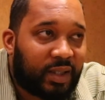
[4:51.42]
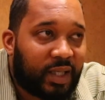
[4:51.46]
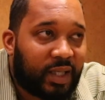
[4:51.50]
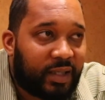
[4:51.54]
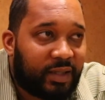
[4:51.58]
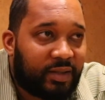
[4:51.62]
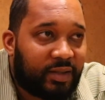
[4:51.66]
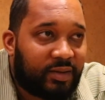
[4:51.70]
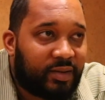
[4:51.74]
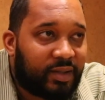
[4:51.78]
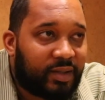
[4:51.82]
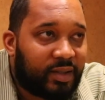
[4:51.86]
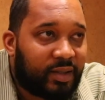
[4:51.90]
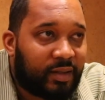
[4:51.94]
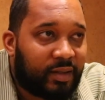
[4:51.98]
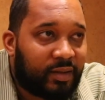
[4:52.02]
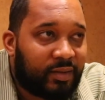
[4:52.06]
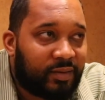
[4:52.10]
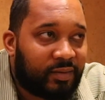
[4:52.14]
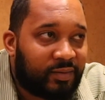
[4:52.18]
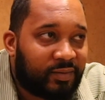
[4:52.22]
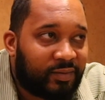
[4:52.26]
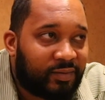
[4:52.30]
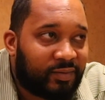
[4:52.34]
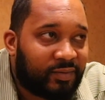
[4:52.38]
they do it, though.
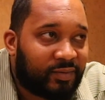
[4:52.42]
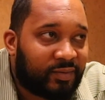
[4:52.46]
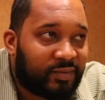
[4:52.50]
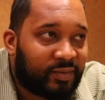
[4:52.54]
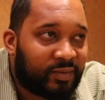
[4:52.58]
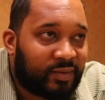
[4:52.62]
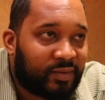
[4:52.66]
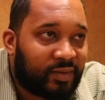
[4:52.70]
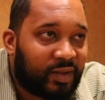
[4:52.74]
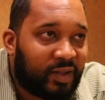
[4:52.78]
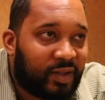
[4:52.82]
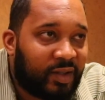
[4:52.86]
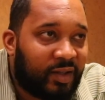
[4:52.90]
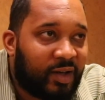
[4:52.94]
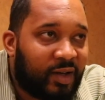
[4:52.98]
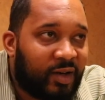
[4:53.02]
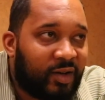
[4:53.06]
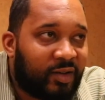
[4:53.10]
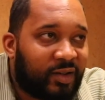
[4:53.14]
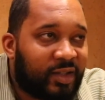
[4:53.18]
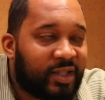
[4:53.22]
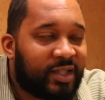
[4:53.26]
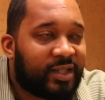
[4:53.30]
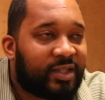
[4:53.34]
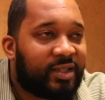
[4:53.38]
You
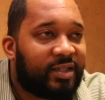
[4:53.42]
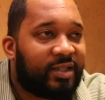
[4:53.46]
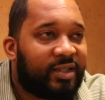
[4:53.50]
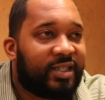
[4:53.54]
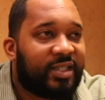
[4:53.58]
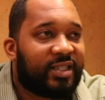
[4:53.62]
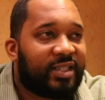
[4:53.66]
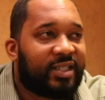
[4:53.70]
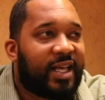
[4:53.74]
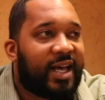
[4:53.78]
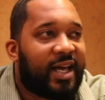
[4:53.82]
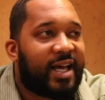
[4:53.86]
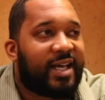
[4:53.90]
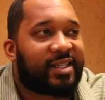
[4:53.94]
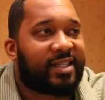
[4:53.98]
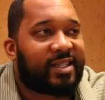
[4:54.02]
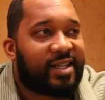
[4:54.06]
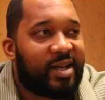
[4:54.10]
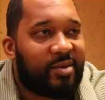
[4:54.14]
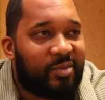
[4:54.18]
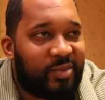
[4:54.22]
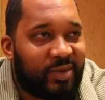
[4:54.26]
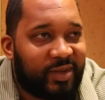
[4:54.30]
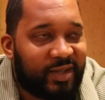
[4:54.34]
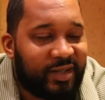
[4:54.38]
know, this this last
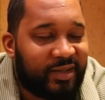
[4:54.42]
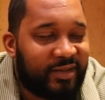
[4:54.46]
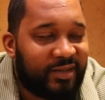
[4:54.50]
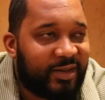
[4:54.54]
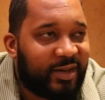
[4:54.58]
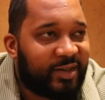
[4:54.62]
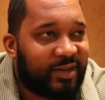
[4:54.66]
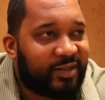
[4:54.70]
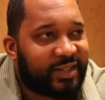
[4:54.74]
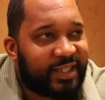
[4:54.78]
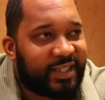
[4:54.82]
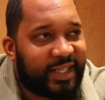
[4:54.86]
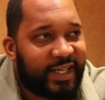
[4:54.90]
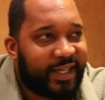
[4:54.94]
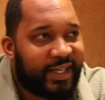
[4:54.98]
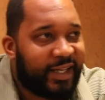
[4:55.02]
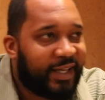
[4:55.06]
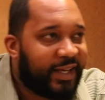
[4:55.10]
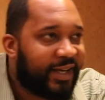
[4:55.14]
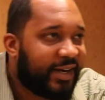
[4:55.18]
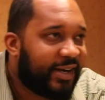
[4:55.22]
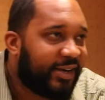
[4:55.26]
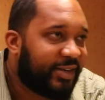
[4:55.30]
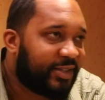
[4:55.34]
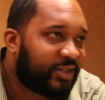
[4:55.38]
couple, you know, ten
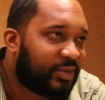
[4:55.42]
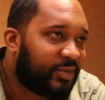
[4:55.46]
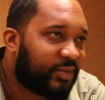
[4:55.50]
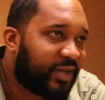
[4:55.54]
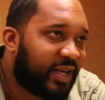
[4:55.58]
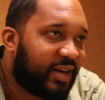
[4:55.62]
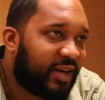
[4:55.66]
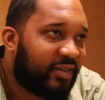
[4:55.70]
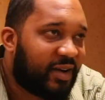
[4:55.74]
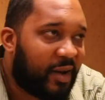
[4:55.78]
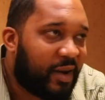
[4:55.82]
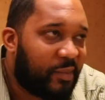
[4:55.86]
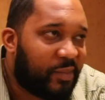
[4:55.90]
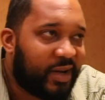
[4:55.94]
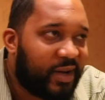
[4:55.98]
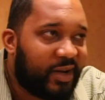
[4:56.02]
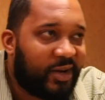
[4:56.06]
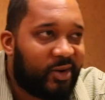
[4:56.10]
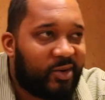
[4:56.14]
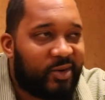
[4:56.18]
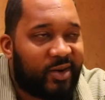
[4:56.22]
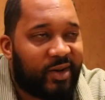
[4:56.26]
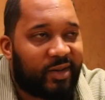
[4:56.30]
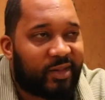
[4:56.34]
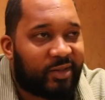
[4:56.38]
years or whatever, I've
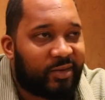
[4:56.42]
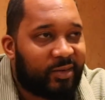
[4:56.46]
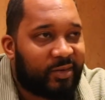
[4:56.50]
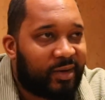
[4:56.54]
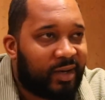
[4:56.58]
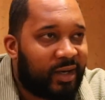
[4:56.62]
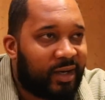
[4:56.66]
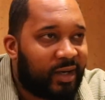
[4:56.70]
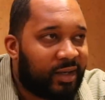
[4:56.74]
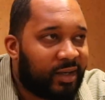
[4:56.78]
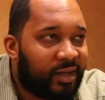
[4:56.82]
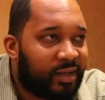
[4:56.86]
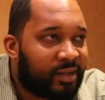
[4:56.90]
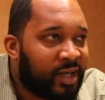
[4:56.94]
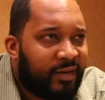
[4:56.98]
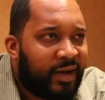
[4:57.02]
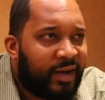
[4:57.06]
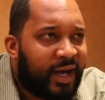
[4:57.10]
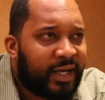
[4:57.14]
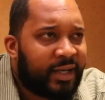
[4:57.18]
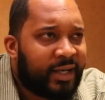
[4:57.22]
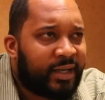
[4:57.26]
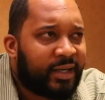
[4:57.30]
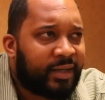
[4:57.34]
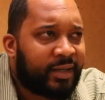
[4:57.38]
been going through all this.
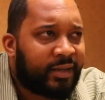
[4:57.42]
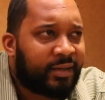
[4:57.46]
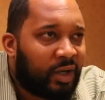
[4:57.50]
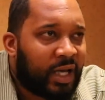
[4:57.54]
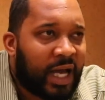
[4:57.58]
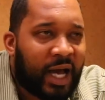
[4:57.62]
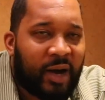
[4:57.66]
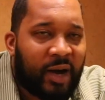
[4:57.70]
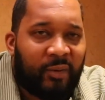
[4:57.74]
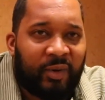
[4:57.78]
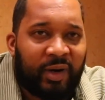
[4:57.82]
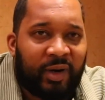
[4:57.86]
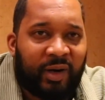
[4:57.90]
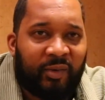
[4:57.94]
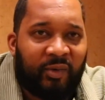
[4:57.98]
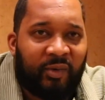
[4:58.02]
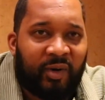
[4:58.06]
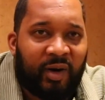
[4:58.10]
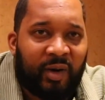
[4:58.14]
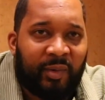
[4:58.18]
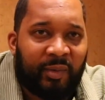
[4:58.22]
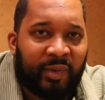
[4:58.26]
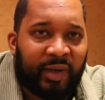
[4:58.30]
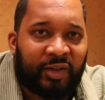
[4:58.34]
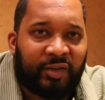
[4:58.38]
I done got with a
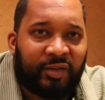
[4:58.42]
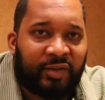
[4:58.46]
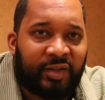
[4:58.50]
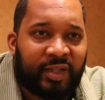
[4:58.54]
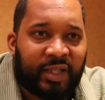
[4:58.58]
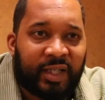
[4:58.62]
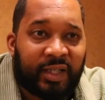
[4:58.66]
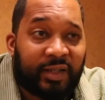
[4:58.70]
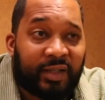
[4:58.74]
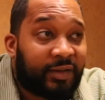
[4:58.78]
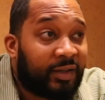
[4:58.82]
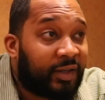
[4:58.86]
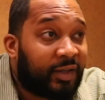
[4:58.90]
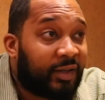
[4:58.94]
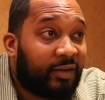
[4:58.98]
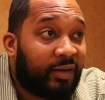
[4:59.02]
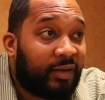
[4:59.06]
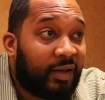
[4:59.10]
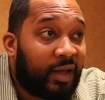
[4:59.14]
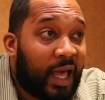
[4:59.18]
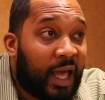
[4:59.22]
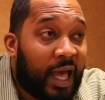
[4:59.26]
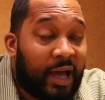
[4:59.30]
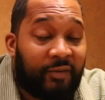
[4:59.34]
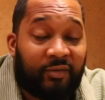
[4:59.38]
woman to
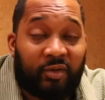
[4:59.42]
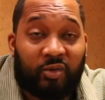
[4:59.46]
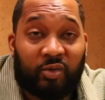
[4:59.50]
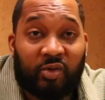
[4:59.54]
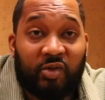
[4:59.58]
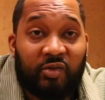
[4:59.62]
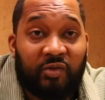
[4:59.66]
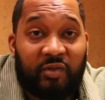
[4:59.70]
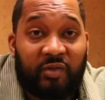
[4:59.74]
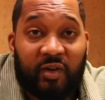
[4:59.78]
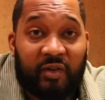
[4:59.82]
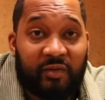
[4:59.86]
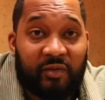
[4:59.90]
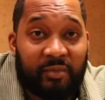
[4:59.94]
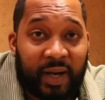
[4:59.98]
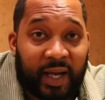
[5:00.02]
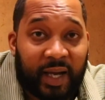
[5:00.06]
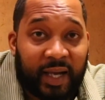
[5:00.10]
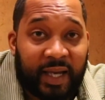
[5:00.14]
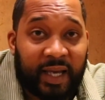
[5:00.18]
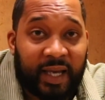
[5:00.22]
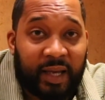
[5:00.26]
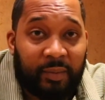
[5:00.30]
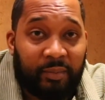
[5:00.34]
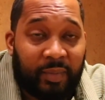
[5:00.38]
have a roof over
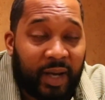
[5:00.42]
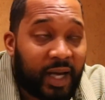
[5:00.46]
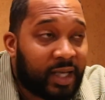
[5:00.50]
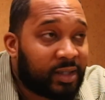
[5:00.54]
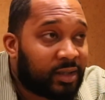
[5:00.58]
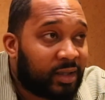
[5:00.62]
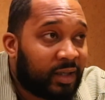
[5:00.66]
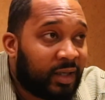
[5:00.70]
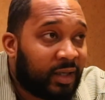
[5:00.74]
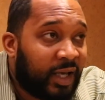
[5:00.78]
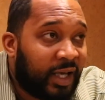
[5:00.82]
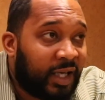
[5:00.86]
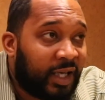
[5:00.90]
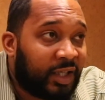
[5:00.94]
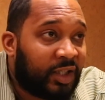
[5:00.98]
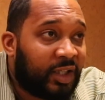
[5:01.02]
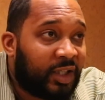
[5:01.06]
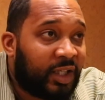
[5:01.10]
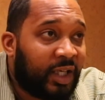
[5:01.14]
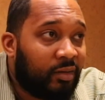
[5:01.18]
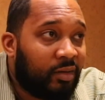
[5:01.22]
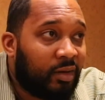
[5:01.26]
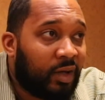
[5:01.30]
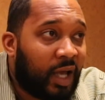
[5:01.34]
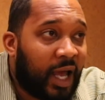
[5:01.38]
my head, basically, and
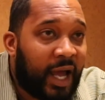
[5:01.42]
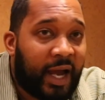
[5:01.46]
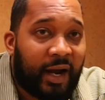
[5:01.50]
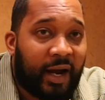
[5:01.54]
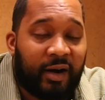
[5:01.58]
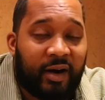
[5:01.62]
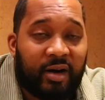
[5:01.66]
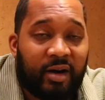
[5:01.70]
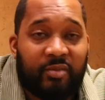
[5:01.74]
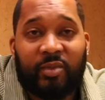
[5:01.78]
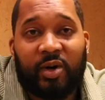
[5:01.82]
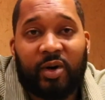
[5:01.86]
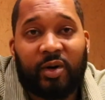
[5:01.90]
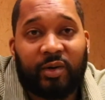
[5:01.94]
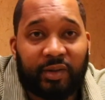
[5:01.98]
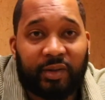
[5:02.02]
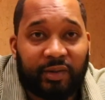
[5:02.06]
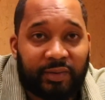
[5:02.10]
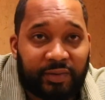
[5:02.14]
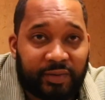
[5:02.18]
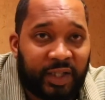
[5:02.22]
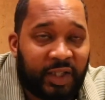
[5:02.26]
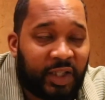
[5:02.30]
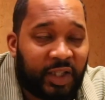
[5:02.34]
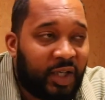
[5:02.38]
she had her
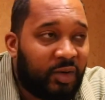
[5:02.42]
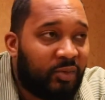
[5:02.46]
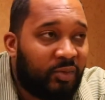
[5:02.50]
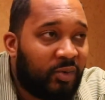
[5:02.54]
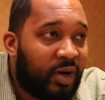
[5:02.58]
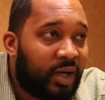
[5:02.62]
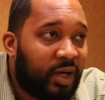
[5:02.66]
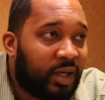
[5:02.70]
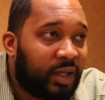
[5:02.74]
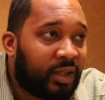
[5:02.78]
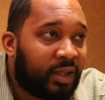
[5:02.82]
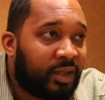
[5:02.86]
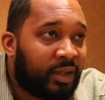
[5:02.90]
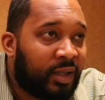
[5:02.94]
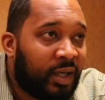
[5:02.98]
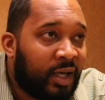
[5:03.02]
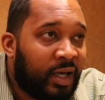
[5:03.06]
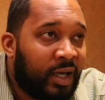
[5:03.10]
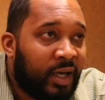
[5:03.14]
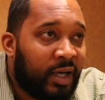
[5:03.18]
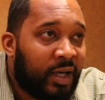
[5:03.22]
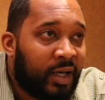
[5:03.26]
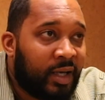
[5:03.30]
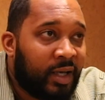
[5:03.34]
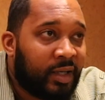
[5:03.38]
motives. She wanted
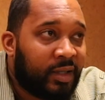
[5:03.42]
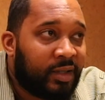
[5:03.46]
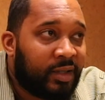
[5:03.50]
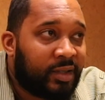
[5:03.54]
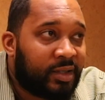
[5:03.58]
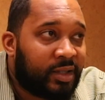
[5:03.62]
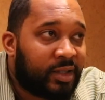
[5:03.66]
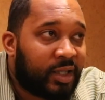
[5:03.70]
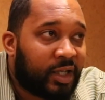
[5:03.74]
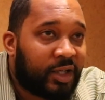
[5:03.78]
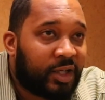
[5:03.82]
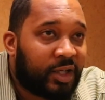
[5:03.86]
to